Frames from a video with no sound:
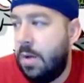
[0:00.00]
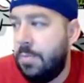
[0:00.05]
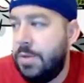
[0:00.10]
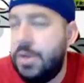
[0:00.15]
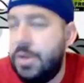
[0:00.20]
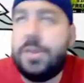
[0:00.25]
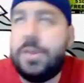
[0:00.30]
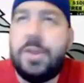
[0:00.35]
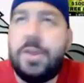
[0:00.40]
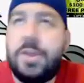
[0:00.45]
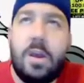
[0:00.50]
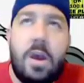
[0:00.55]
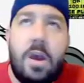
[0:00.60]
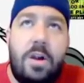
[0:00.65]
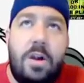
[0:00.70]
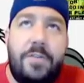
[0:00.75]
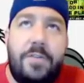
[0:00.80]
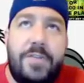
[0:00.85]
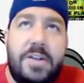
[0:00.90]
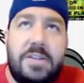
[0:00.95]
You think
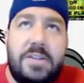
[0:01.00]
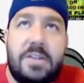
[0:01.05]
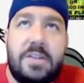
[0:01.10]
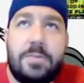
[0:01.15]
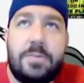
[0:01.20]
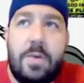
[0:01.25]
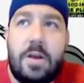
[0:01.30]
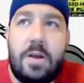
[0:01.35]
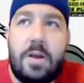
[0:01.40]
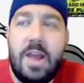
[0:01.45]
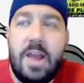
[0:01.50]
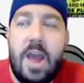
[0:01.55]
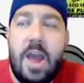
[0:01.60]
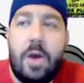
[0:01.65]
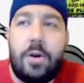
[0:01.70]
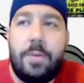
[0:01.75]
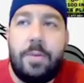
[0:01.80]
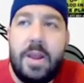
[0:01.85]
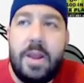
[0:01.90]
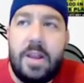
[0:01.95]
156 miles an
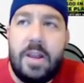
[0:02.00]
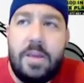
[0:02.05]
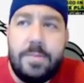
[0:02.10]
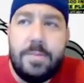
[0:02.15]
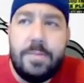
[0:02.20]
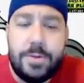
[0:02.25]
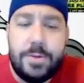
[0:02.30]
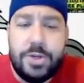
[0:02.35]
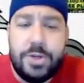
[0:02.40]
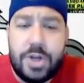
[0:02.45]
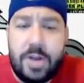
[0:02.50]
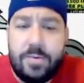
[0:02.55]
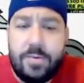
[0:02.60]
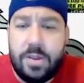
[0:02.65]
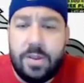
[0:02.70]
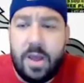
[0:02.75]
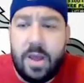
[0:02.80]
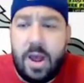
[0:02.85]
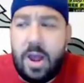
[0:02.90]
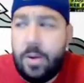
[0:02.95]
hour? Man, he must have been driving
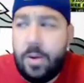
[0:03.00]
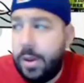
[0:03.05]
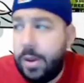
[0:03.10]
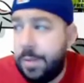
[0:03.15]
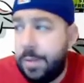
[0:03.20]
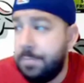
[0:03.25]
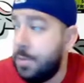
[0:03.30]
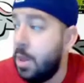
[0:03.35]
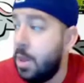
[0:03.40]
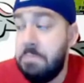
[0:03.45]
on the highway.